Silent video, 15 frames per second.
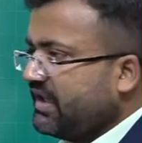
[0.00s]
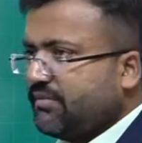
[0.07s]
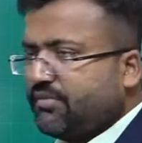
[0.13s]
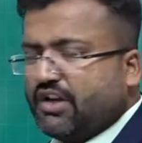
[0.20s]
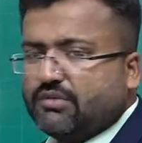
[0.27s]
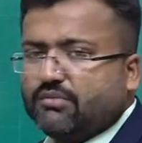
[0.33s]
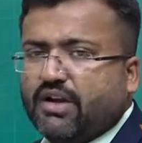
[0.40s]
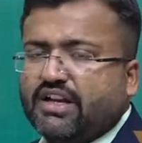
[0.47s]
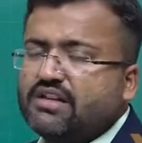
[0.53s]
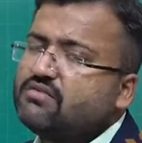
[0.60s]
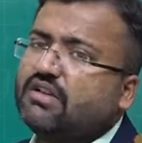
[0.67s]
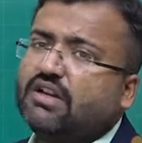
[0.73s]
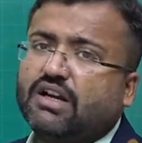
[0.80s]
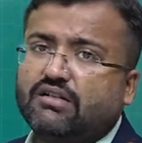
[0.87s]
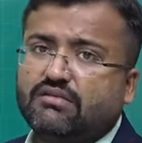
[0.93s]
the product minus
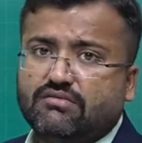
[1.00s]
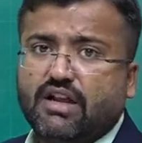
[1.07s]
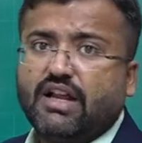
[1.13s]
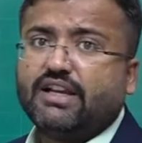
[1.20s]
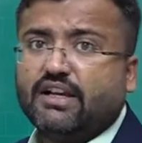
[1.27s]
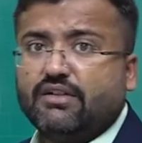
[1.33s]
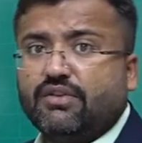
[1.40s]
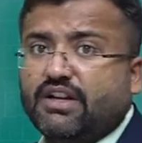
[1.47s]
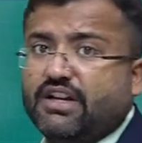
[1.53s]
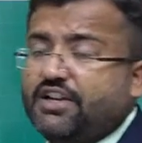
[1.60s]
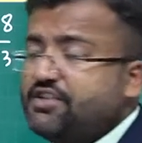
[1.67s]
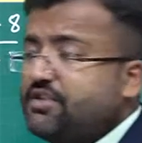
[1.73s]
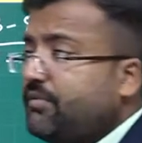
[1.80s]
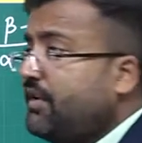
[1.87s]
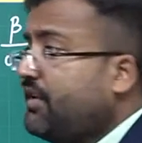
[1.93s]
1, and I'll get one
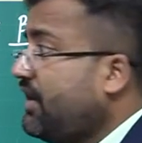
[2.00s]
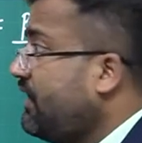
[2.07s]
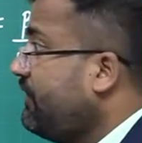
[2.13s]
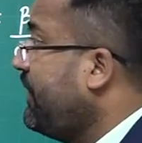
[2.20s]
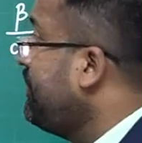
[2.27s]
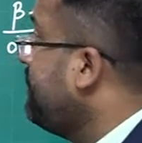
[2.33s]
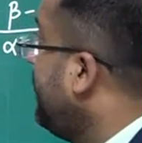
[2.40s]
relation between alpha and